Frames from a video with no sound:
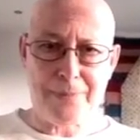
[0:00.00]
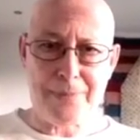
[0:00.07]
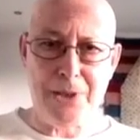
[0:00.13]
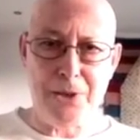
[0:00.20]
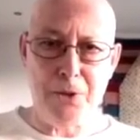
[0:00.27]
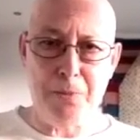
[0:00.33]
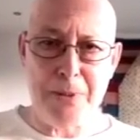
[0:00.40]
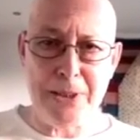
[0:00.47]

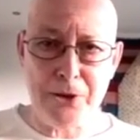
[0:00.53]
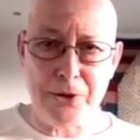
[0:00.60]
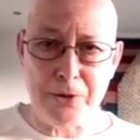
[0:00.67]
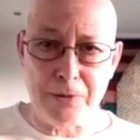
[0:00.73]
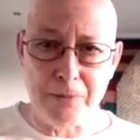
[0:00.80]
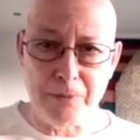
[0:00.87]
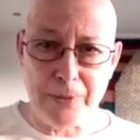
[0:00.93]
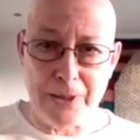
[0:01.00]
You bet you
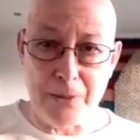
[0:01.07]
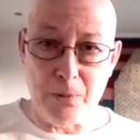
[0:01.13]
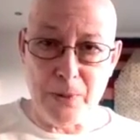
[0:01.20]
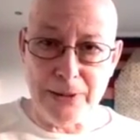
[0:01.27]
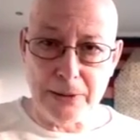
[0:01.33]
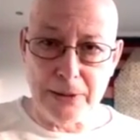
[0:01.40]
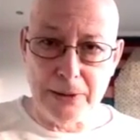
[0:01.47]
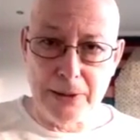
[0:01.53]
it
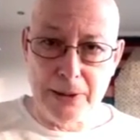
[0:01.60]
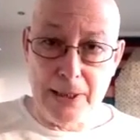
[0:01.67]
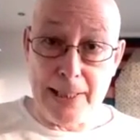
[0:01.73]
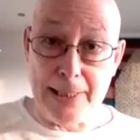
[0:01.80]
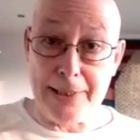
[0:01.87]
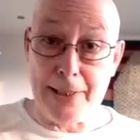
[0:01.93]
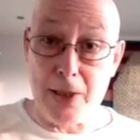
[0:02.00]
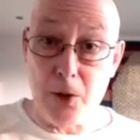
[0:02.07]
will.
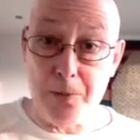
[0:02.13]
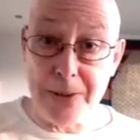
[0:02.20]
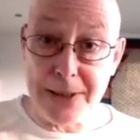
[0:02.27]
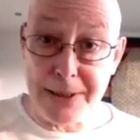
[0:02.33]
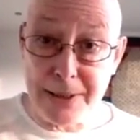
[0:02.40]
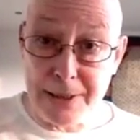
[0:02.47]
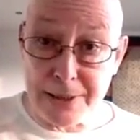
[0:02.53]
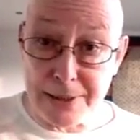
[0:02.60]
And I hope it
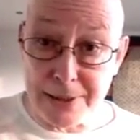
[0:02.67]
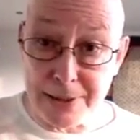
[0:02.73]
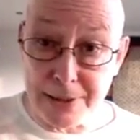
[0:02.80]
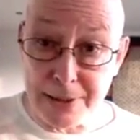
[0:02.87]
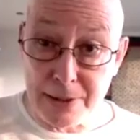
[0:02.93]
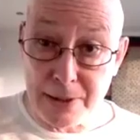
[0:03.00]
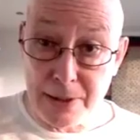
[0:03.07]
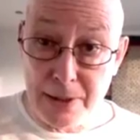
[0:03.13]
does.
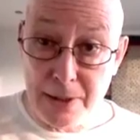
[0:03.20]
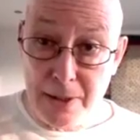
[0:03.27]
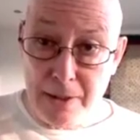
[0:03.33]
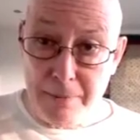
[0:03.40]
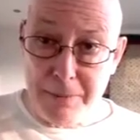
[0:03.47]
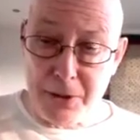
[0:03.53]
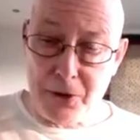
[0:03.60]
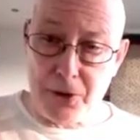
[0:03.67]

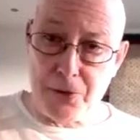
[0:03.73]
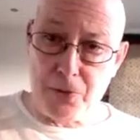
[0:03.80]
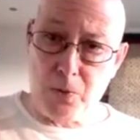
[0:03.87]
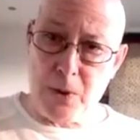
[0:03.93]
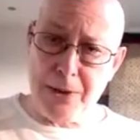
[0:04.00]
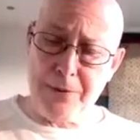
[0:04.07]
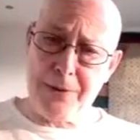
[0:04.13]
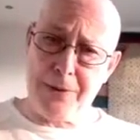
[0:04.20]
Because
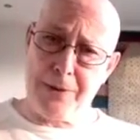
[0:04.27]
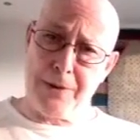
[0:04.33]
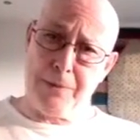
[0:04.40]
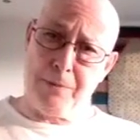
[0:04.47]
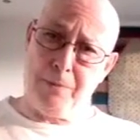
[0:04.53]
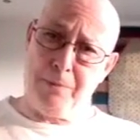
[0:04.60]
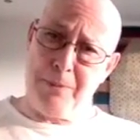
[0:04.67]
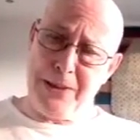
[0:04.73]
one of
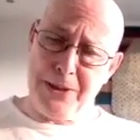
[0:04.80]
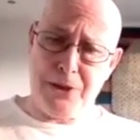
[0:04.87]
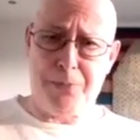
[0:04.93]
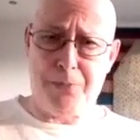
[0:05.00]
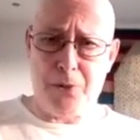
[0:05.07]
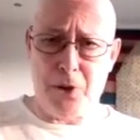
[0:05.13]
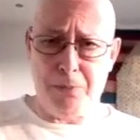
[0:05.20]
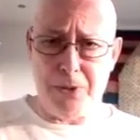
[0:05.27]
the
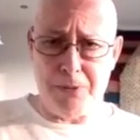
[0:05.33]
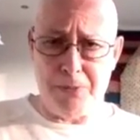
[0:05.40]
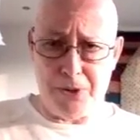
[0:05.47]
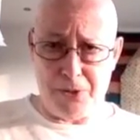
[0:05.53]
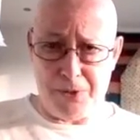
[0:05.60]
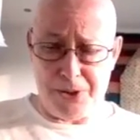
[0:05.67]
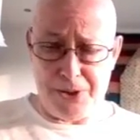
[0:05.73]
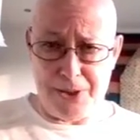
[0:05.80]
biggest
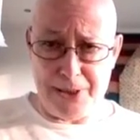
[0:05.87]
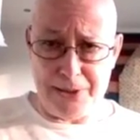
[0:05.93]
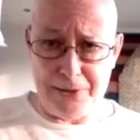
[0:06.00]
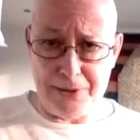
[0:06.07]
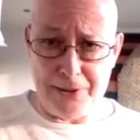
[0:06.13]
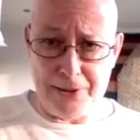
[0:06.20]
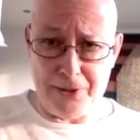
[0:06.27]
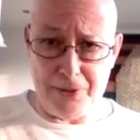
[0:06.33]
problems with
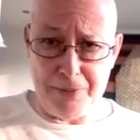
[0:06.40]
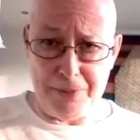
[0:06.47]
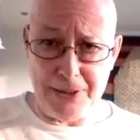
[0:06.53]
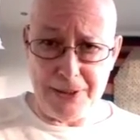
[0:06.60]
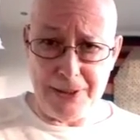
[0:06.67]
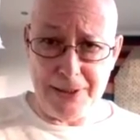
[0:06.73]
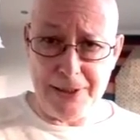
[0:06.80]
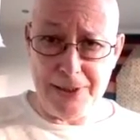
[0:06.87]

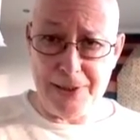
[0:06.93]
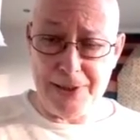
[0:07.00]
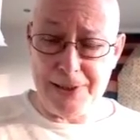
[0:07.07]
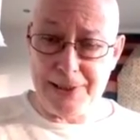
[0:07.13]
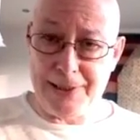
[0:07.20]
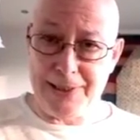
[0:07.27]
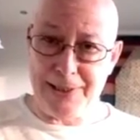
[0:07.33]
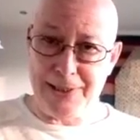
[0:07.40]
psychotherapy is that
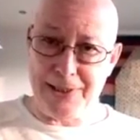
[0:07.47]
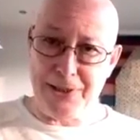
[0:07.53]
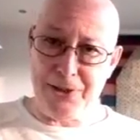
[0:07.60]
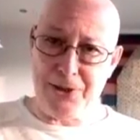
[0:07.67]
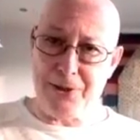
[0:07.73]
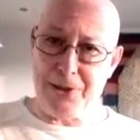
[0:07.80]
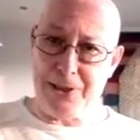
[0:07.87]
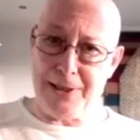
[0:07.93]
it gets
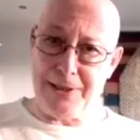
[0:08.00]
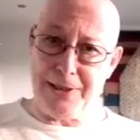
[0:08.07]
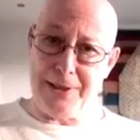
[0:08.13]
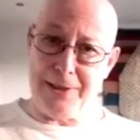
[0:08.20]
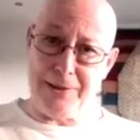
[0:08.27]
insulated.